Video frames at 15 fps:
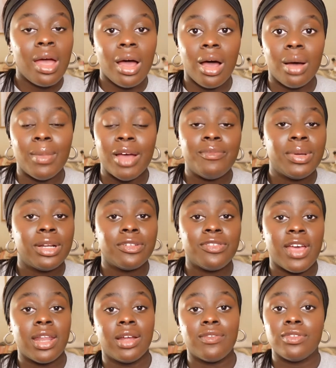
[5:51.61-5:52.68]
um, I've been a
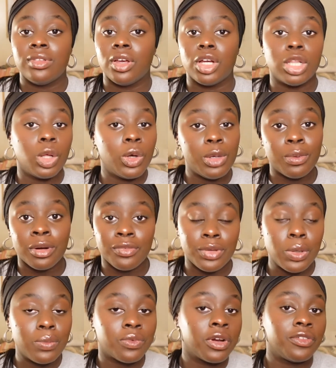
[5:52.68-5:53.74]
fan of the Chloe
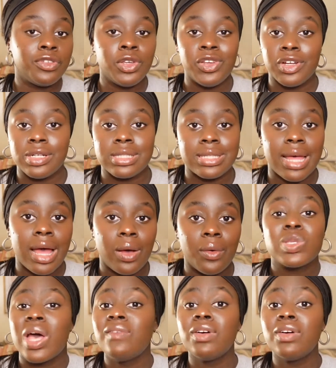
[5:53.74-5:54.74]
perfume for a few years now so I